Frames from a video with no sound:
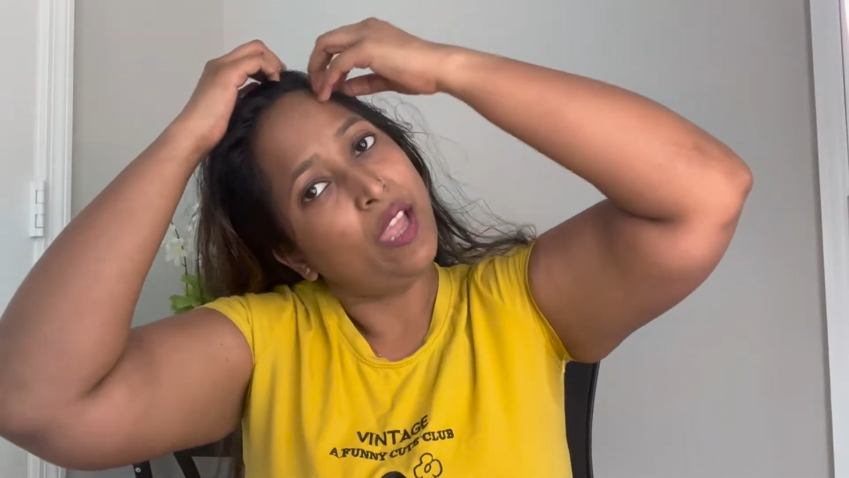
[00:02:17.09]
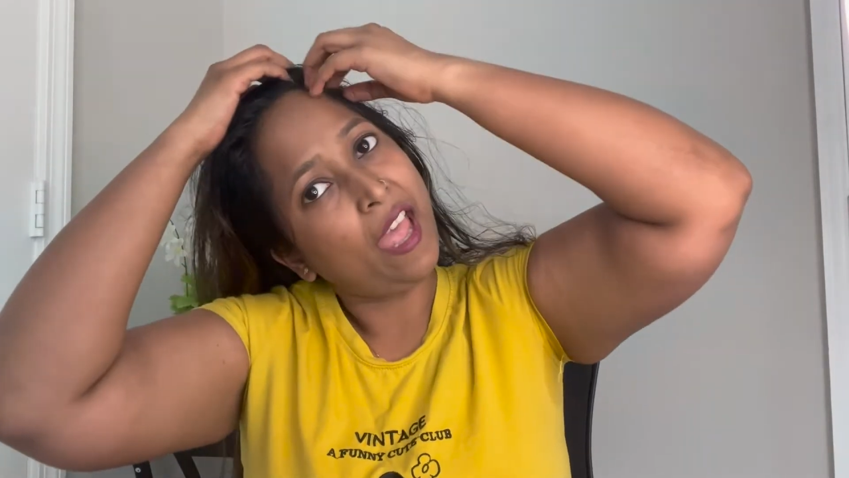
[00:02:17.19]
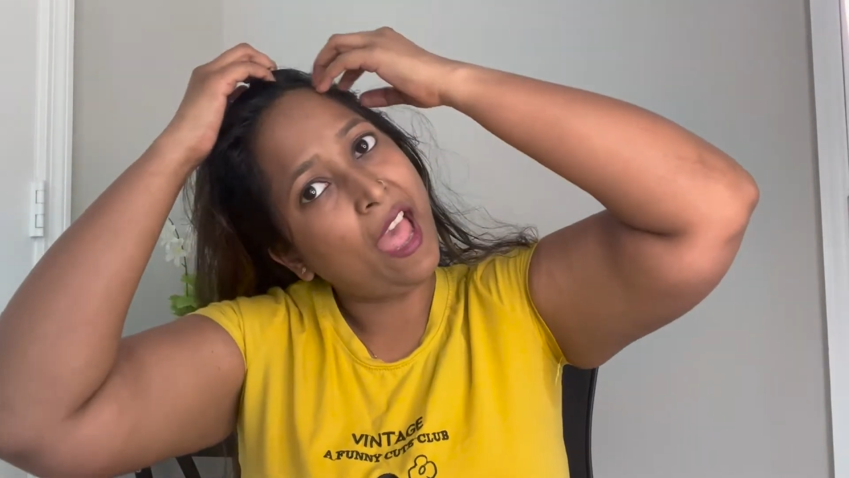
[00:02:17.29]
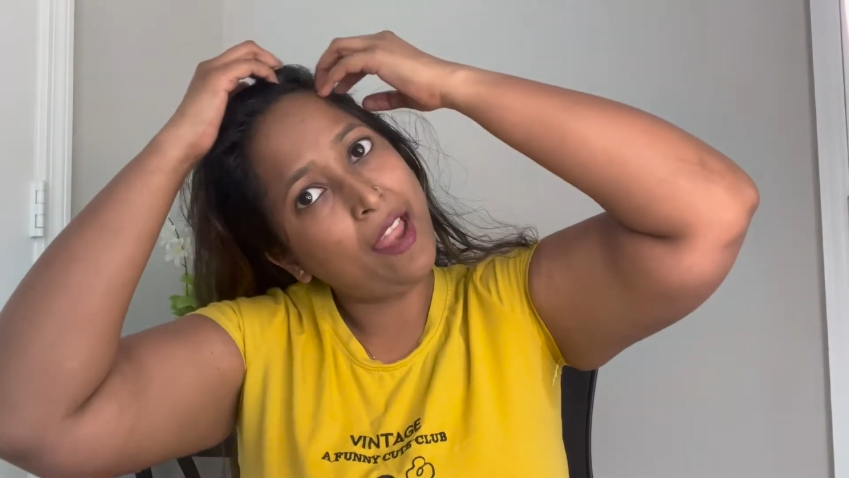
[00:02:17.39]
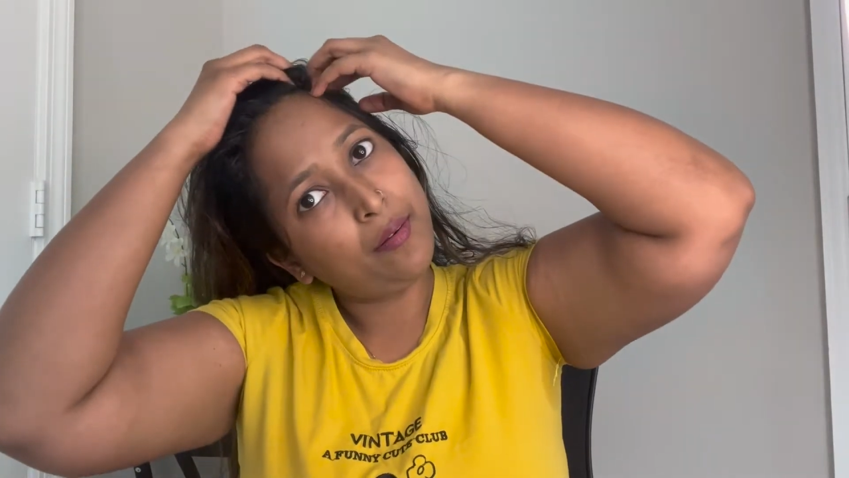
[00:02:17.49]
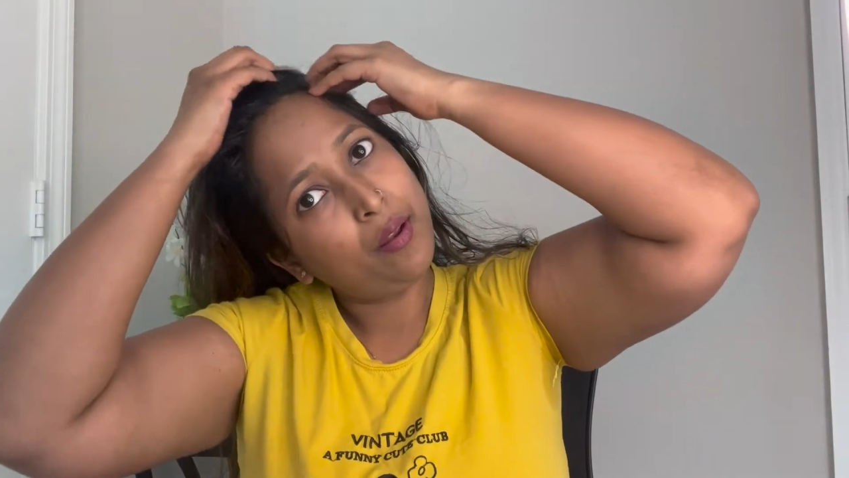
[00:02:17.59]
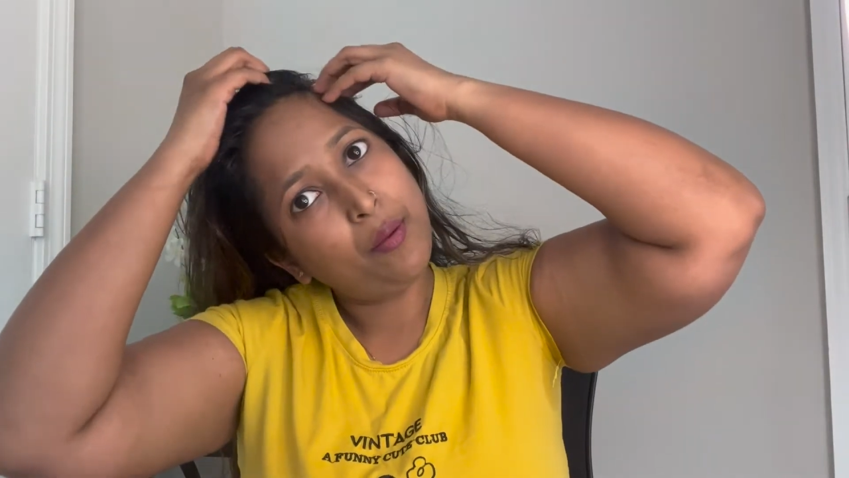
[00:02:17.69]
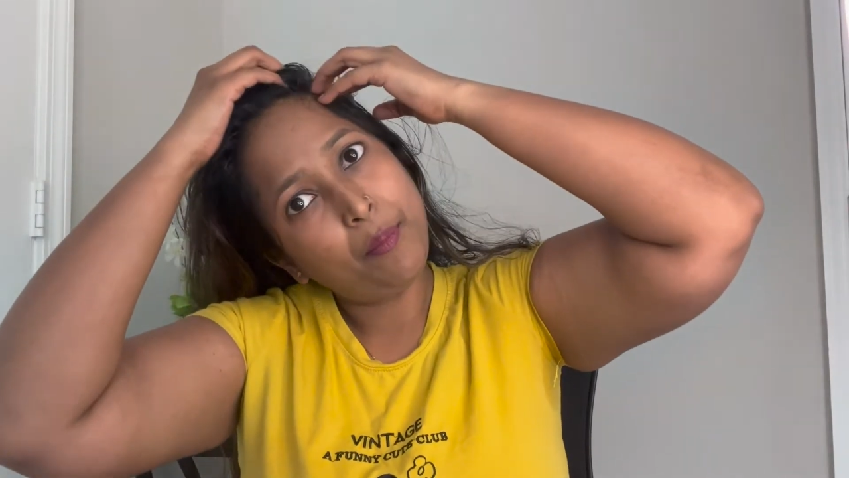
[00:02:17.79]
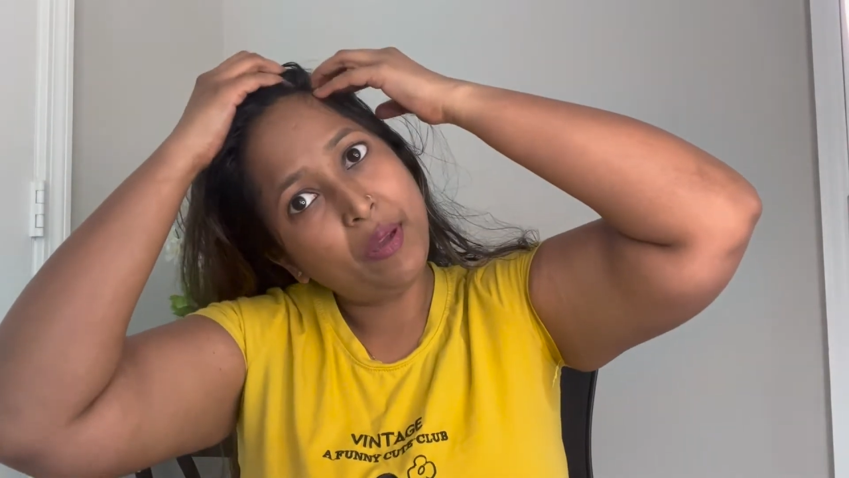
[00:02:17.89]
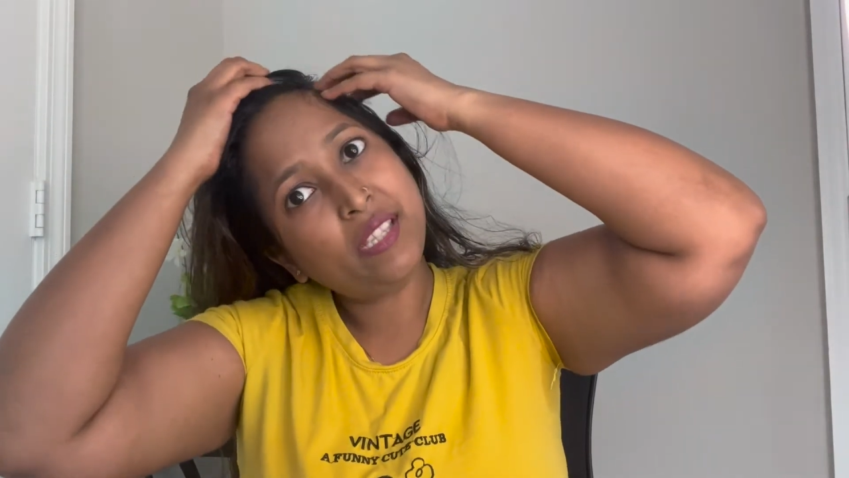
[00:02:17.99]
and
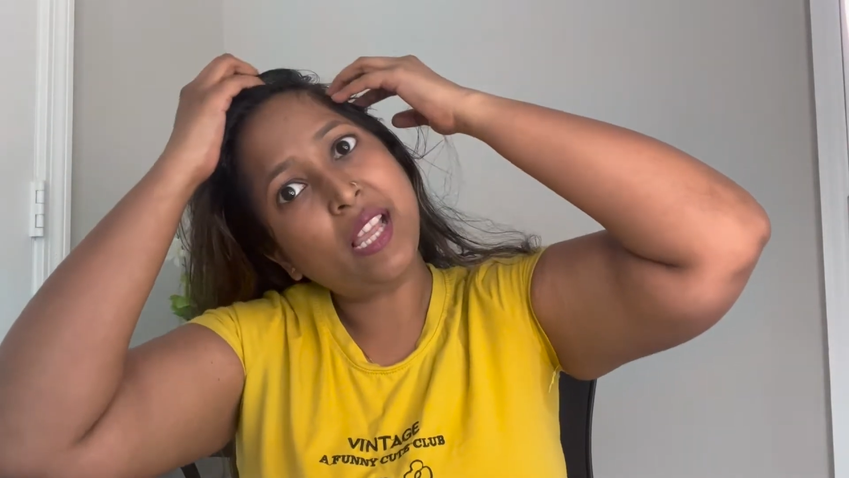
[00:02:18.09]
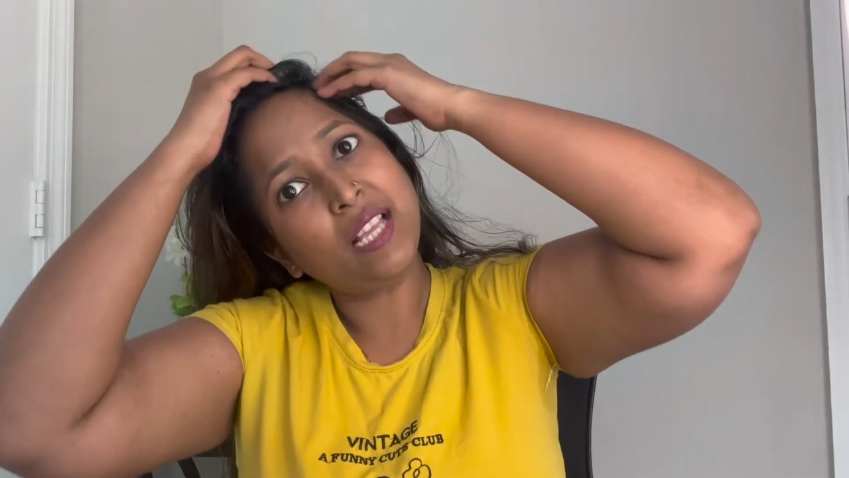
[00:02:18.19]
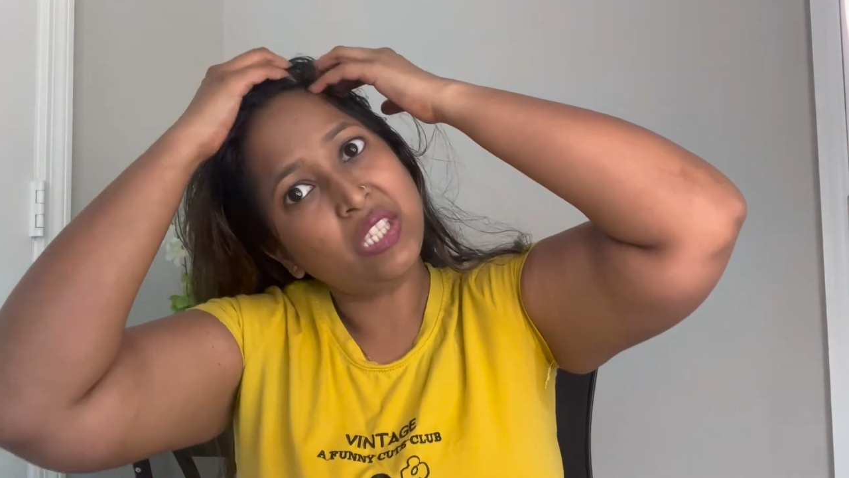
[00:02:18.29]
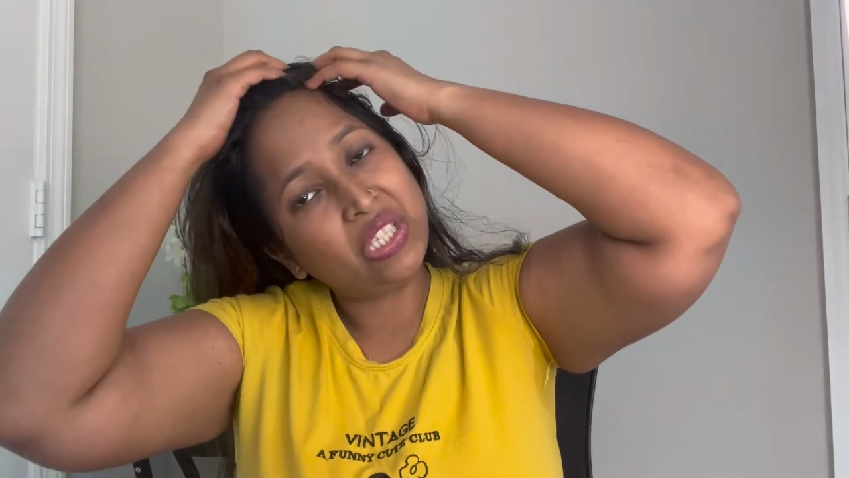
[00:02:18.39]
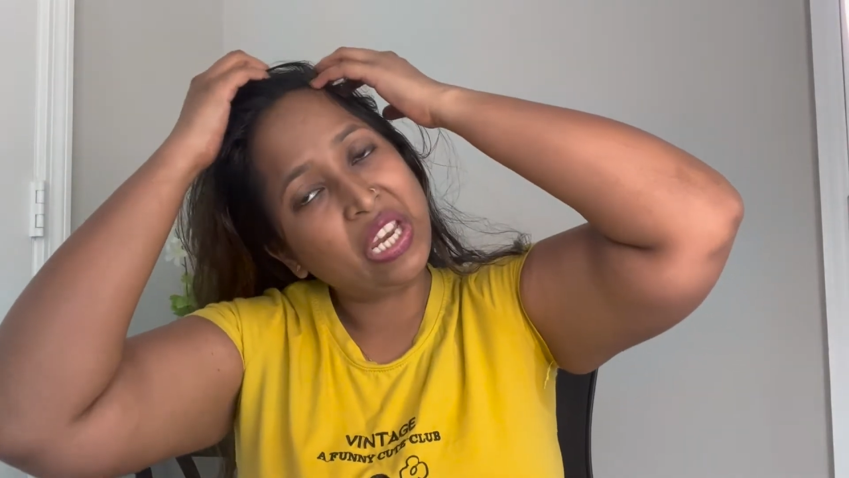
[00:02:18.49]
massage